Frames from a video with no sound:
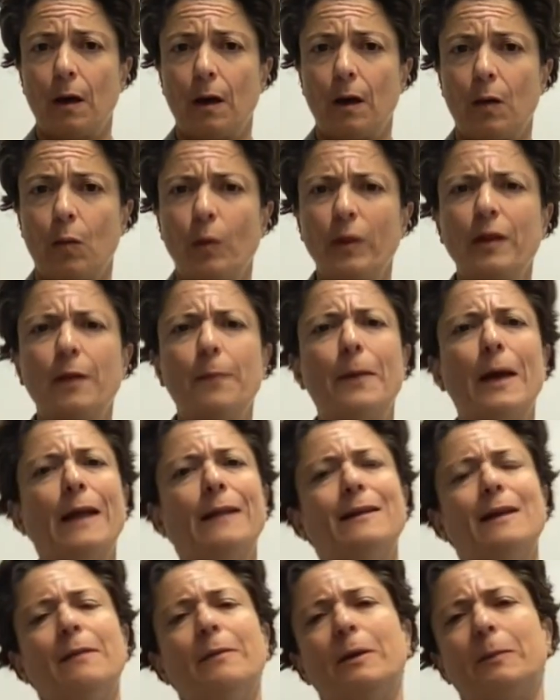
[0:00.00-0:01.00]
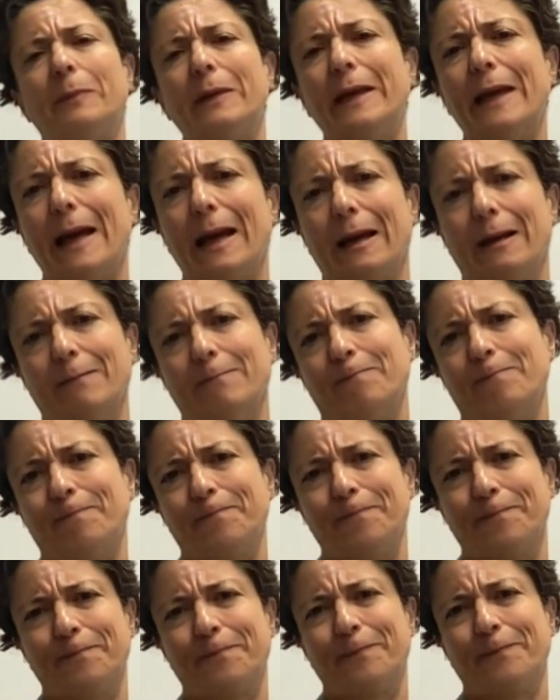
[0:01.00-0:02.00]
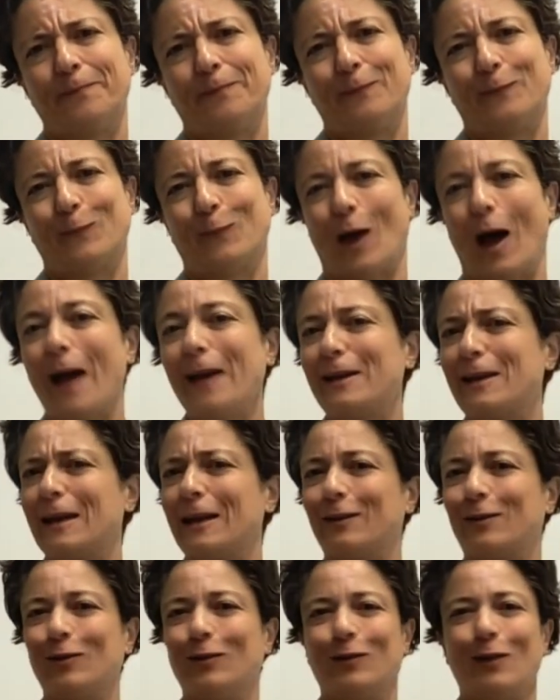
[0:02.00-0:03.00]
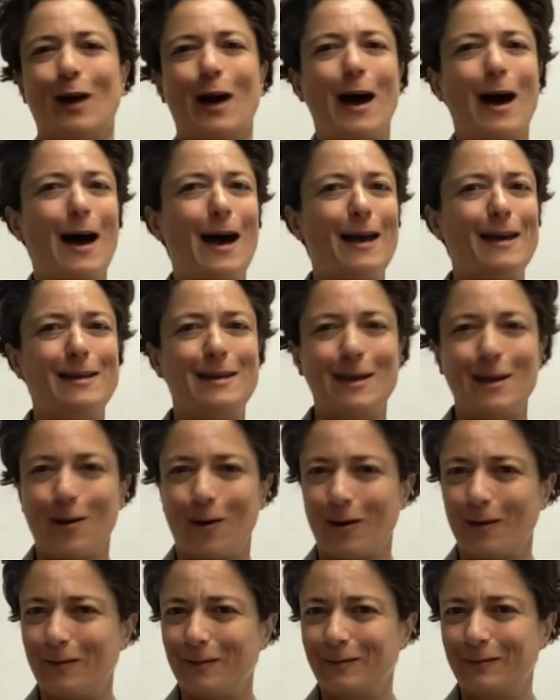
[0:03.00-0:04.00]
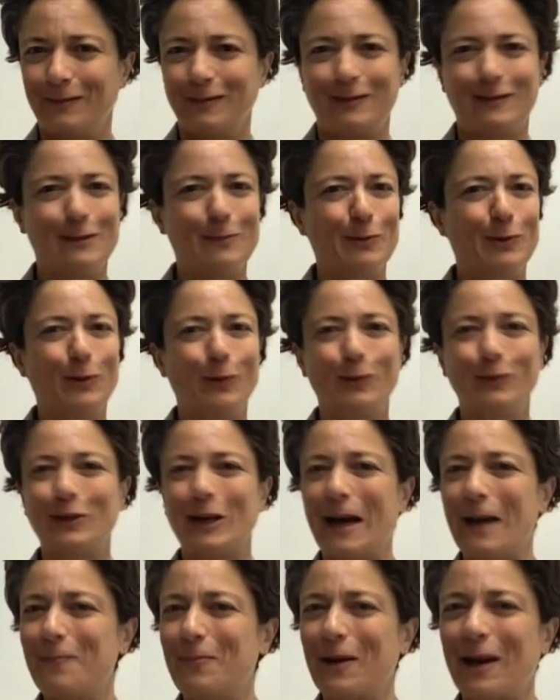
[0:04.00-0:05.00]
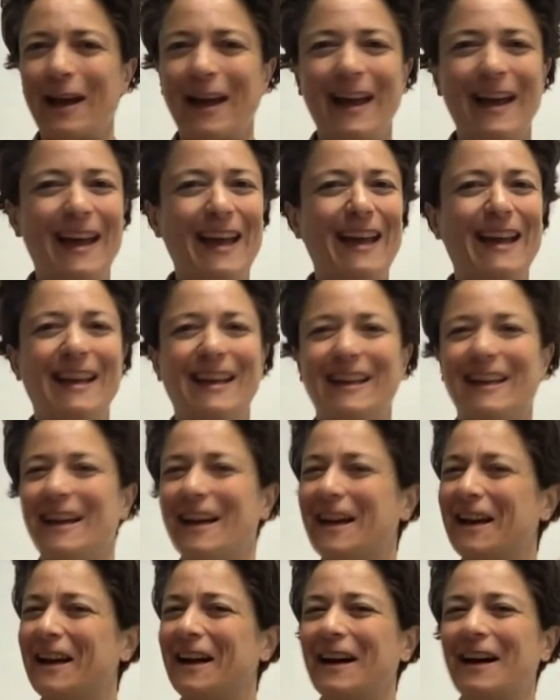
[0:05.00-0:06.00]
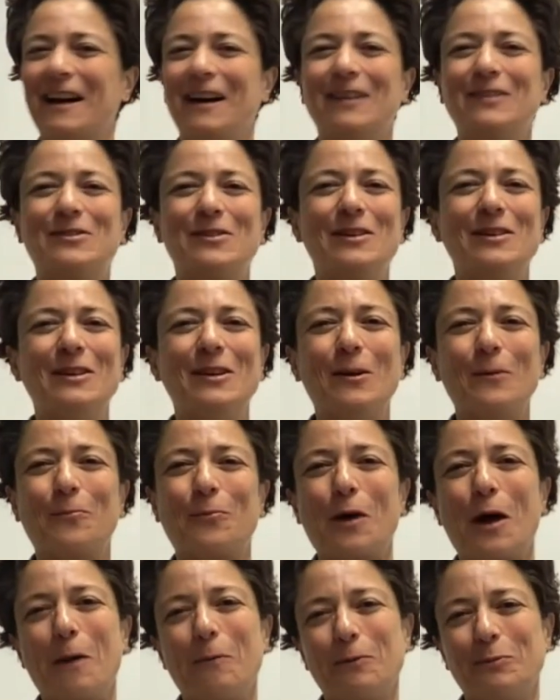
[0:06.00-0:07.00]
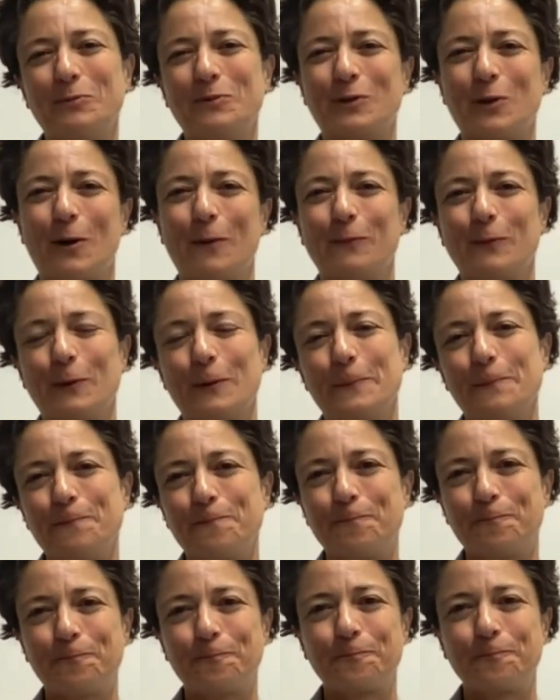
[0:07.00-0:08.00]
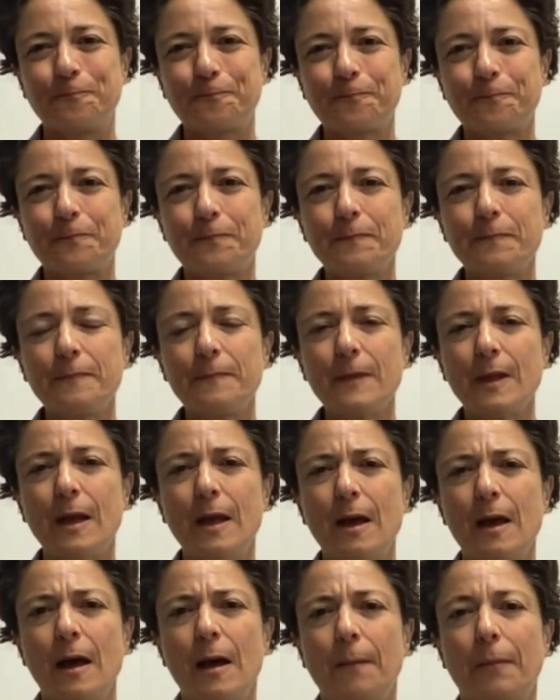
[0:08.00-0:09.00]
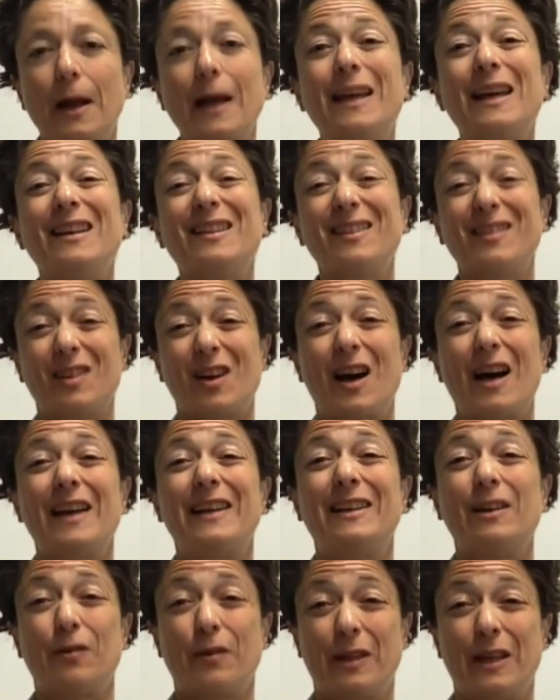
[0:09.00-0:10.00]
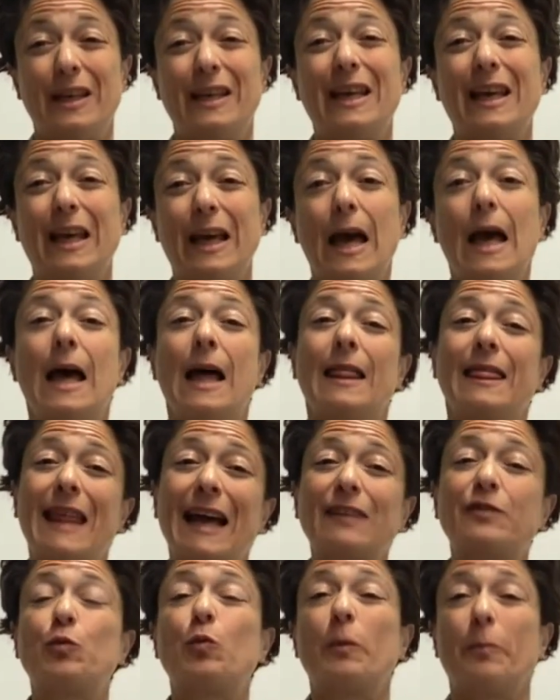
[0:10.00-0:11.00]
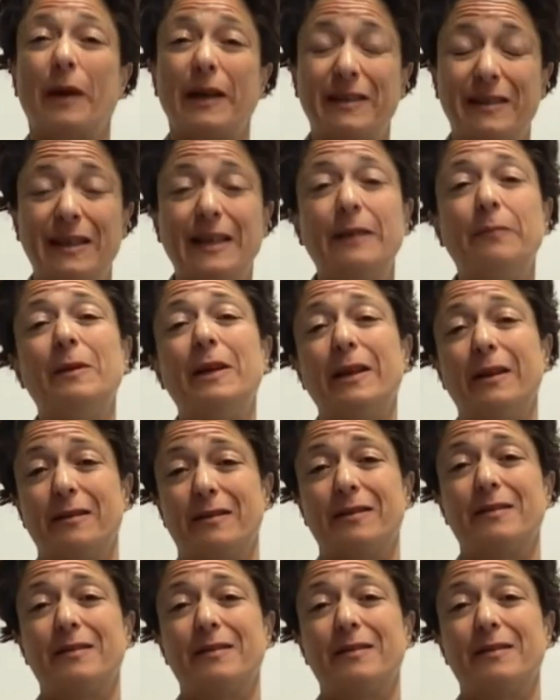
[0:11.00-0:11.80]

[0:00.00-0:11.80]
When the pandemic began, I kicked into high gear, typical type A, problem solver. But I kicked into high gear thinking that's what my team needed to